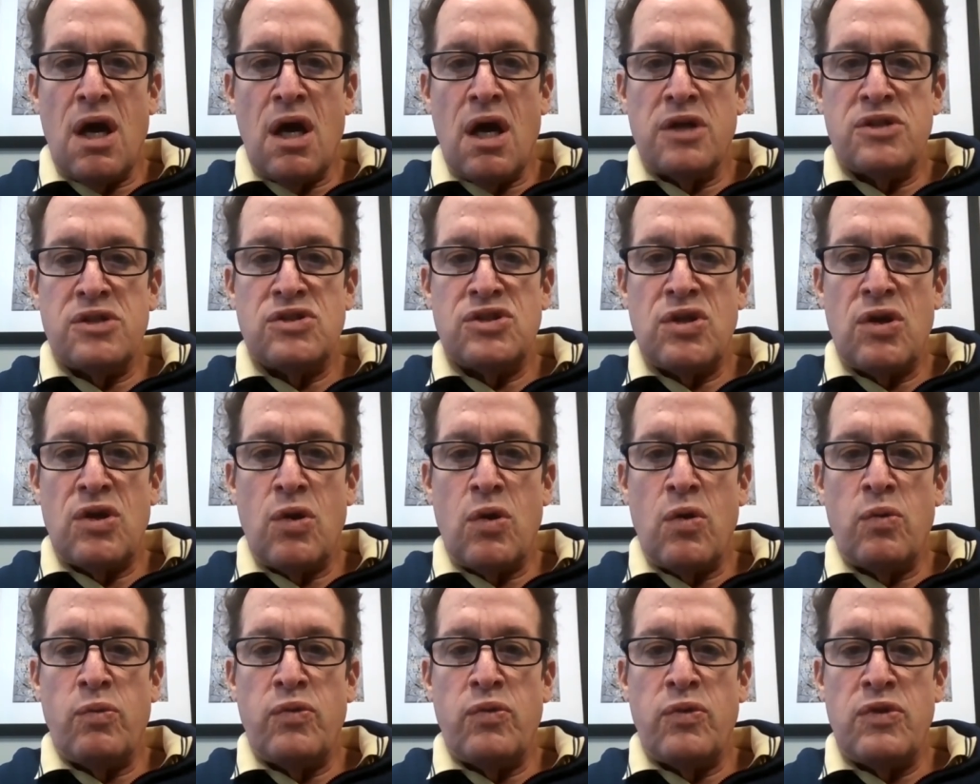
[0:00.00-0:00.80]

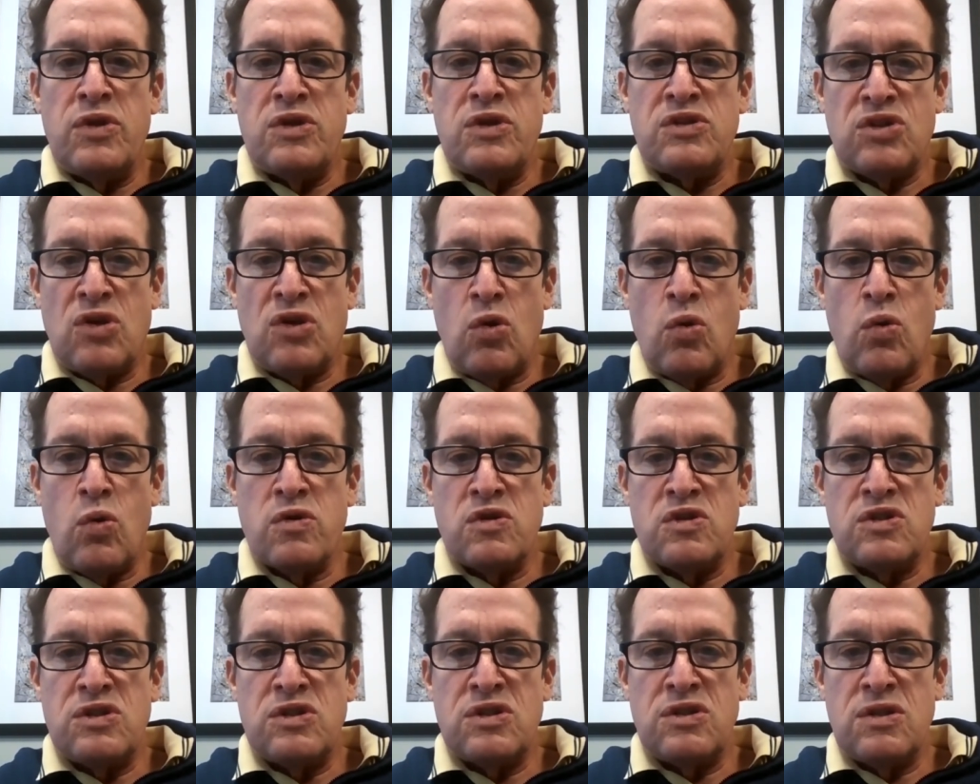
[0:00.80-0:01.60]
So this
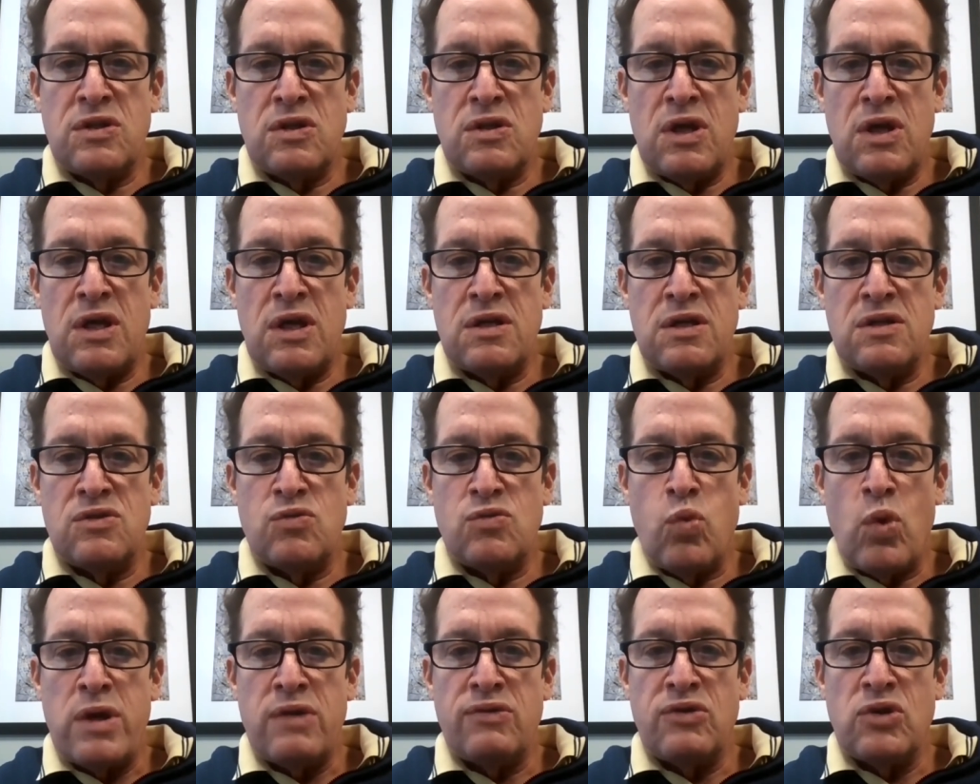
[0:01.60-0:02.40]
course is
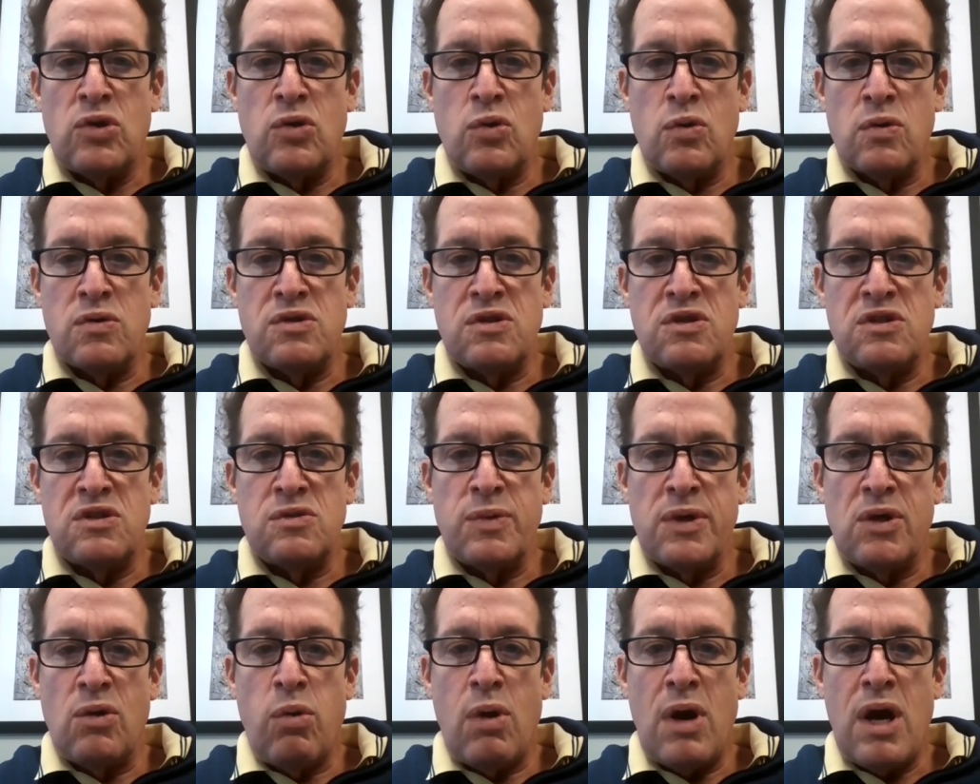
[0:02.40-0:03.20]
one of the courses
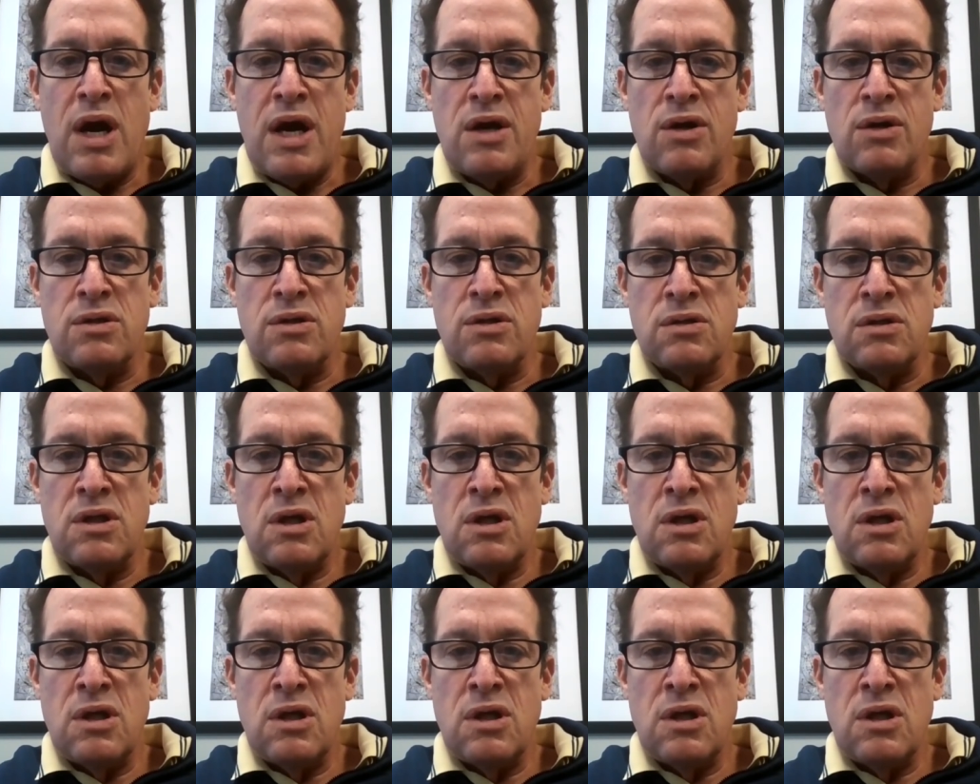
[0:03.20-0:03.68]
required